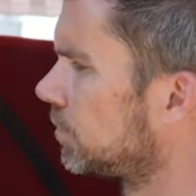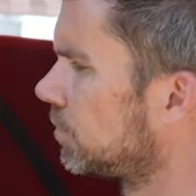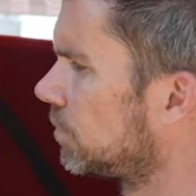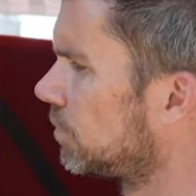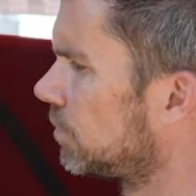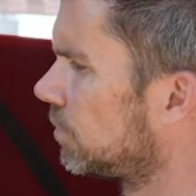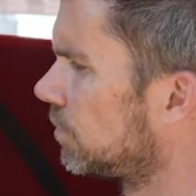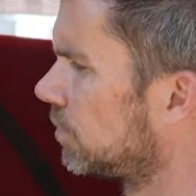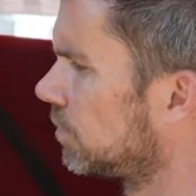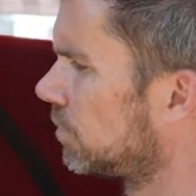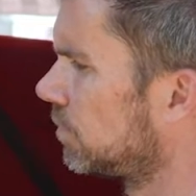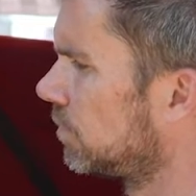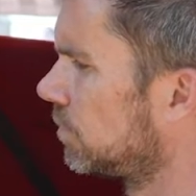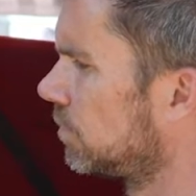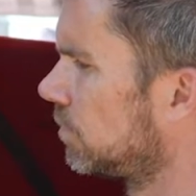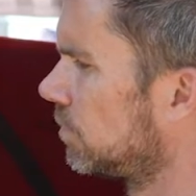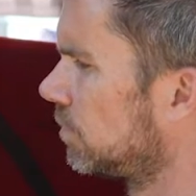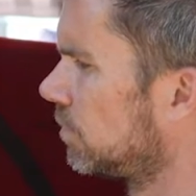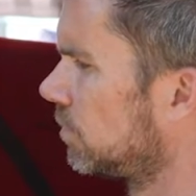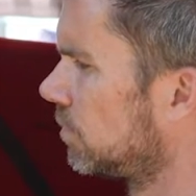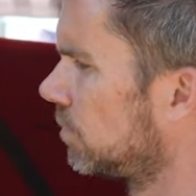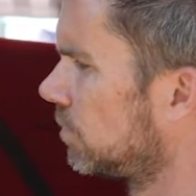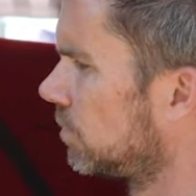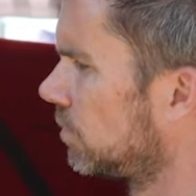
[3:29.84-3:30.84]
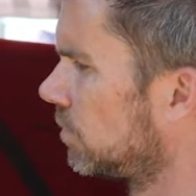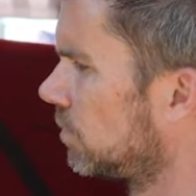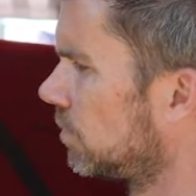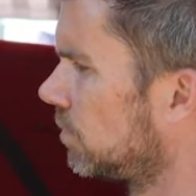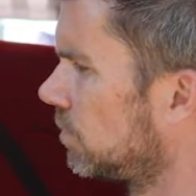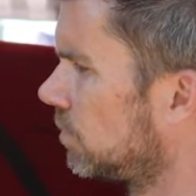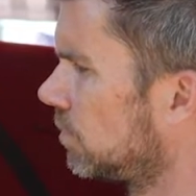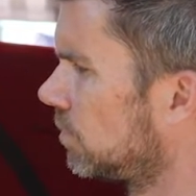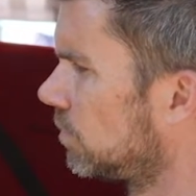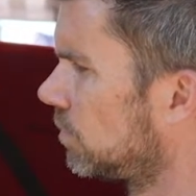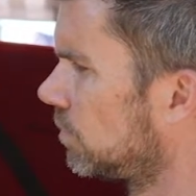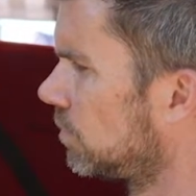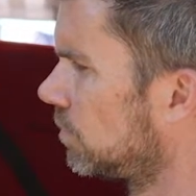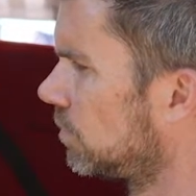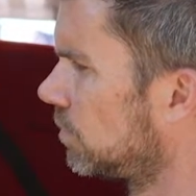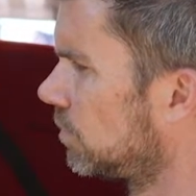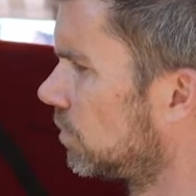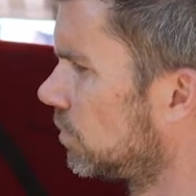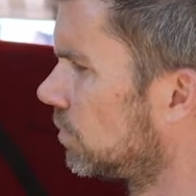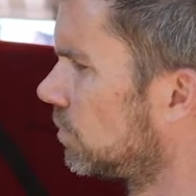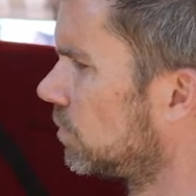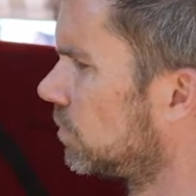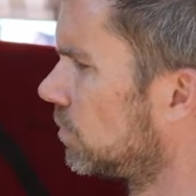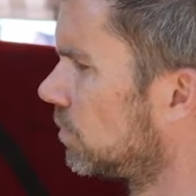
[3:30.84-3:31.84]

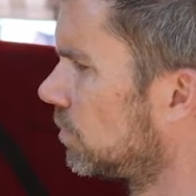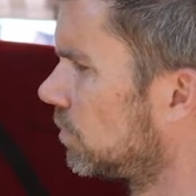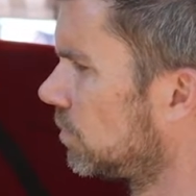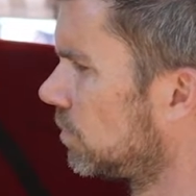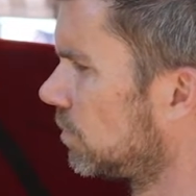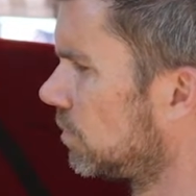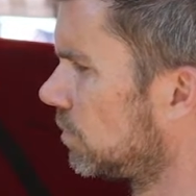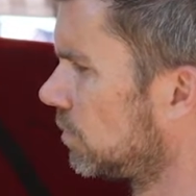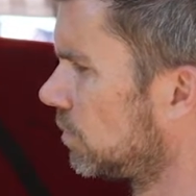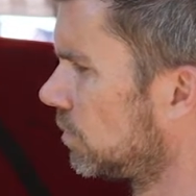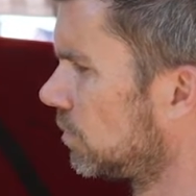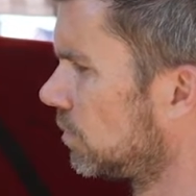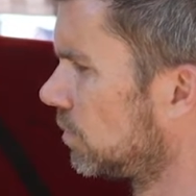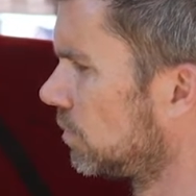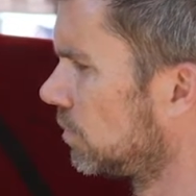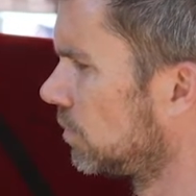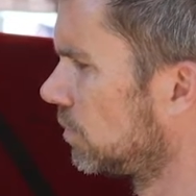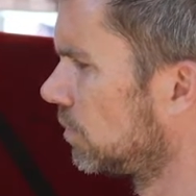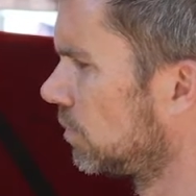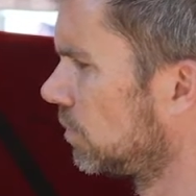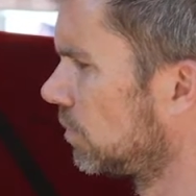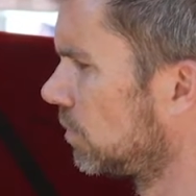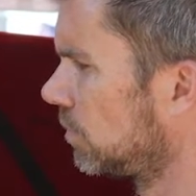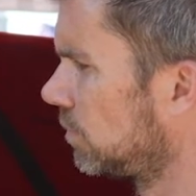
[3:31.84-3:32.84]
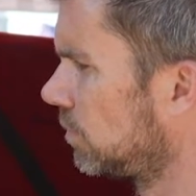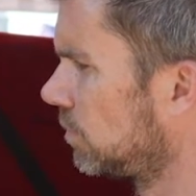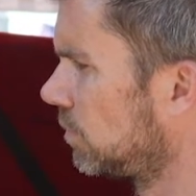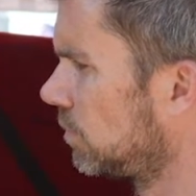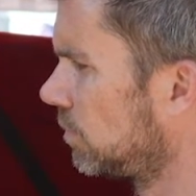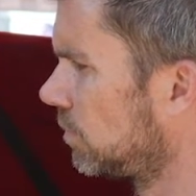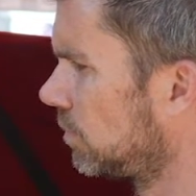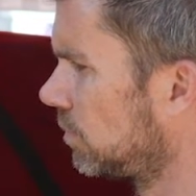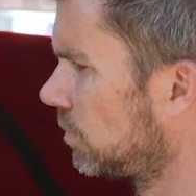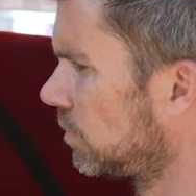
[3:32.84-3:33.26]
No words are spoken by the person on screen.